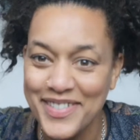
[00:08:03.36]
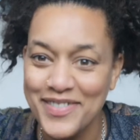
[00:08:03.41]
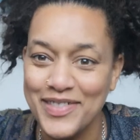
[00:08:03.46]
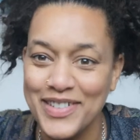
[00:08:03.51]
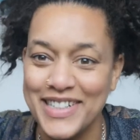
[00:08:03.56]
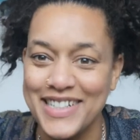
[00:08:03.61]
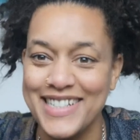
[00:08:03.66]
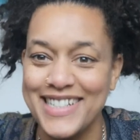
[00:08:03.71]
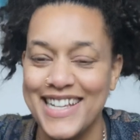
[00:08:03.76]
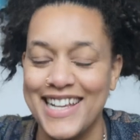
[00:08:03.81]

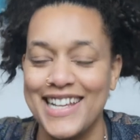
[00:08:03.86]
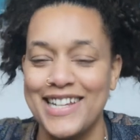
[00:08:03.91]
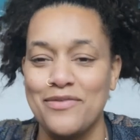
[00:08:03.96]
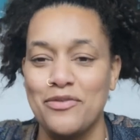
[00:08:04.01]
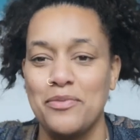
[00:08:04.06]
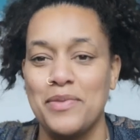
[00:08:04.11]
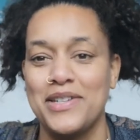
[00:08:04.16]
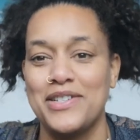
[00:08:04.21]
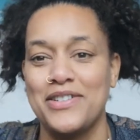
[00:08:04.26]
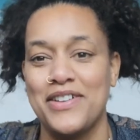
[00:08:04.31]
volunteered
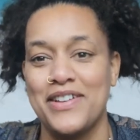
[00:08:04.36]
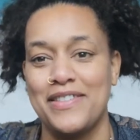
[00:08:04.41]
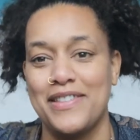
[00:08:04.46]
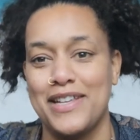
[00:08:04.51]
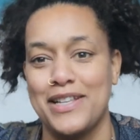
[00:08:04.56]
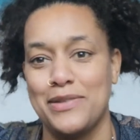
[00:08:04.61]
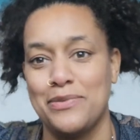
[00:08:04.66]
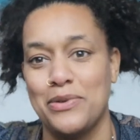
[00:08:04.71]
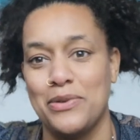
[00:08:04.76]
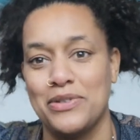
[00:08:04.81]
and will be doing
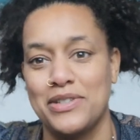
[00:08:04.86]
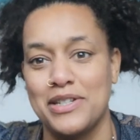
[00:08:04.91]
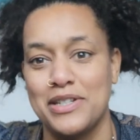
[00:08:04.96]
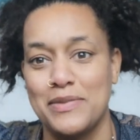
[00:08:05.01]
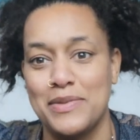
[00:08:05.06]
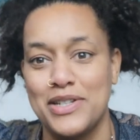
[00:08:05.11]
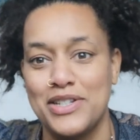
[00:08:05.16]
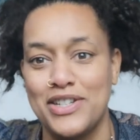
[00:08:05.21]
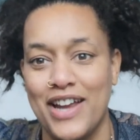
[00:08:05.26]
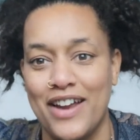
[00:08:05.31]
these walks and
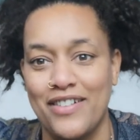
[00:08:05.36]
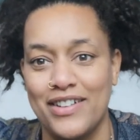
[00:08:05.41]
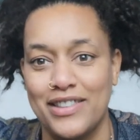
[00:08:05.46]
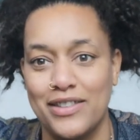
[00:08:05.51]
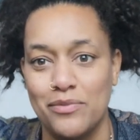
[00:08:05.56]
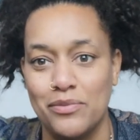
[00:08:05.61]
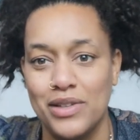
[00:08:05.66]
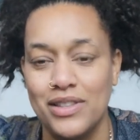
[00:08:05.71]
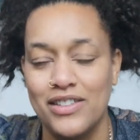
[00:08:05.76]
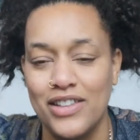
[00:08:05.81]
to be sharing
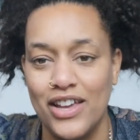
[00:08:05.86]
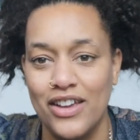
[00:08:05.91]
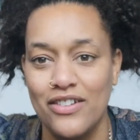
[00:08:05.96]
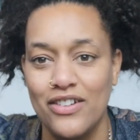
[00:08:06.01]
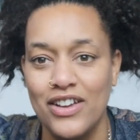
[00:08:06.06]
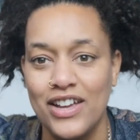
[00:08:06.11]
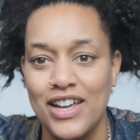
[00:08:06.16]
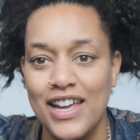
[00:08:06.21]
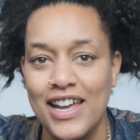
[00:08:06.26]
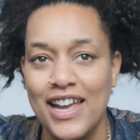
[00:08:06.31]
them with
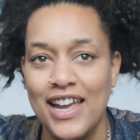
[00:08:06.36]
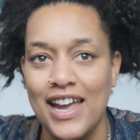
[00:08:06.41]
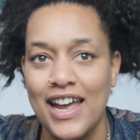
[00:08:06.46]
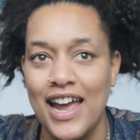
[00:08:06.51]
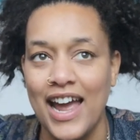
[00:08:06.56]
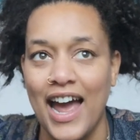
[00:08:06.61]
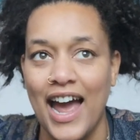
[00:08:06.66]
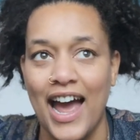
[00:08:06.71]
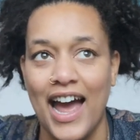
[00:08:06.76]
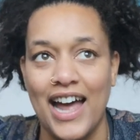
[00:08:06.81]
you.
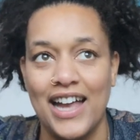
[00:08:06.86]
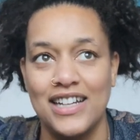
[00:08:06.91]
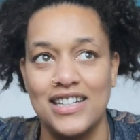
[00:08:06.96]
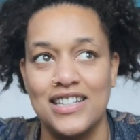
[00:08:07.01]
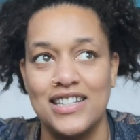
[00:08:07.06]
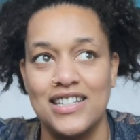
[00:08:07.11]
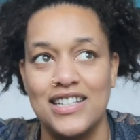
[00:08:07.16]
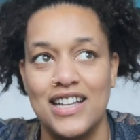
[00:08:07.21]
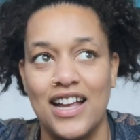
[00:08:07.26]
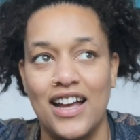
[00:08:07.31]

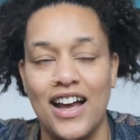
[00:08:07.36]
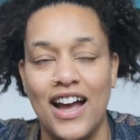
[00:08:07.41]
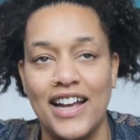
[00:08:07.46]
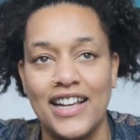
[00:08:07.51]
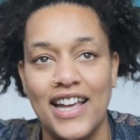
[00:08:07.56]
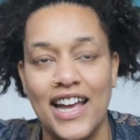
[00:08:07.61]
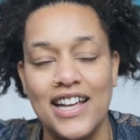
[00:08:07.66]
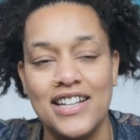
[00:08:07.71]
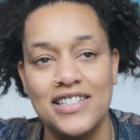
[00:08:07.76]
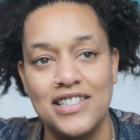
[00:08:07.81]
And
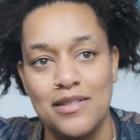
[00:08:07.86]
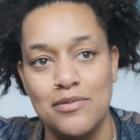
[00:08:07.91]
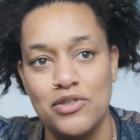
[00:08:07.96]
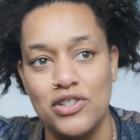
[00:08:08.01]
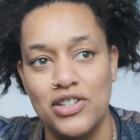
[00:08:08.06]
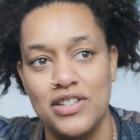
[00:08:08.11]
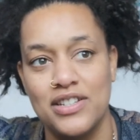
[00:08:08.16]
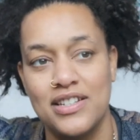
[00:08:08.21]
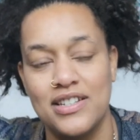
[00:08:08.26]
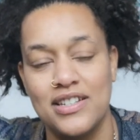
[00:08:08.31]
I guess I'm